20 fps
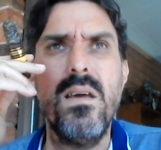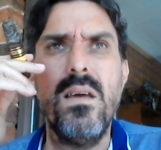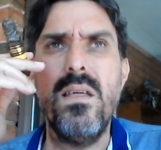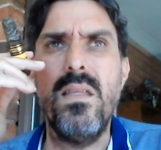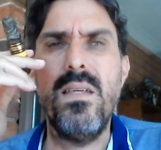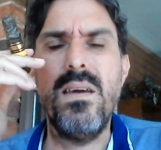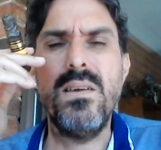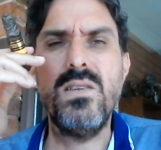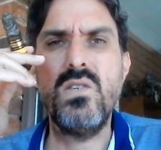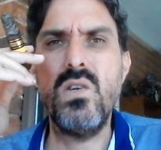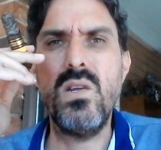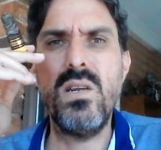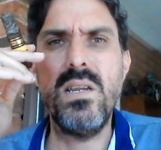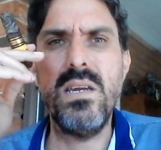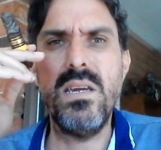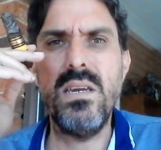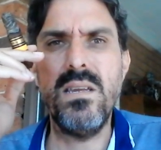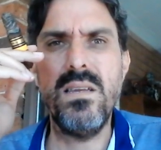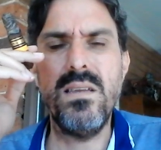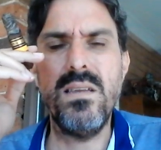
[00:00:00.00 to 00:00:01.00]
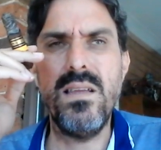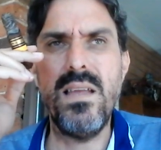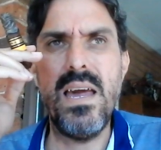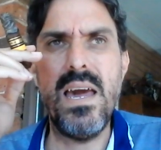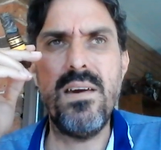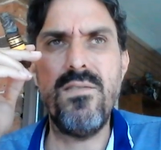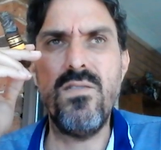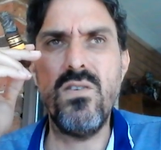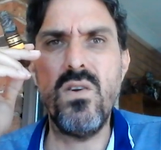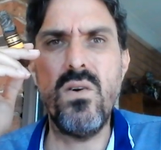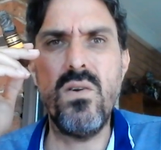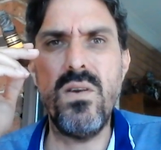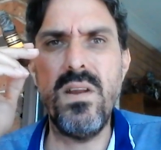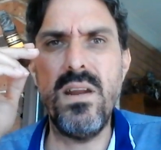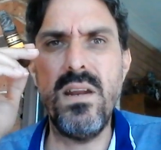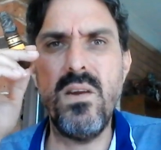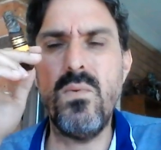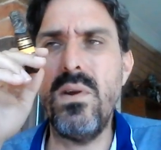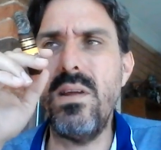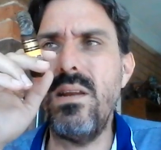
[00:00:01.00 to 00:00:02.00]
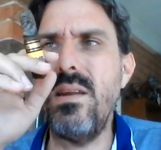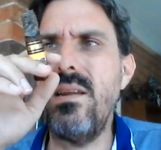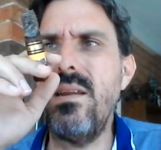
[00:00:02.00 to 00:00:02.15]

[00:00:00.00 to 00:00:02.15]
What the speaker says: They certainly haven't gone anywhere.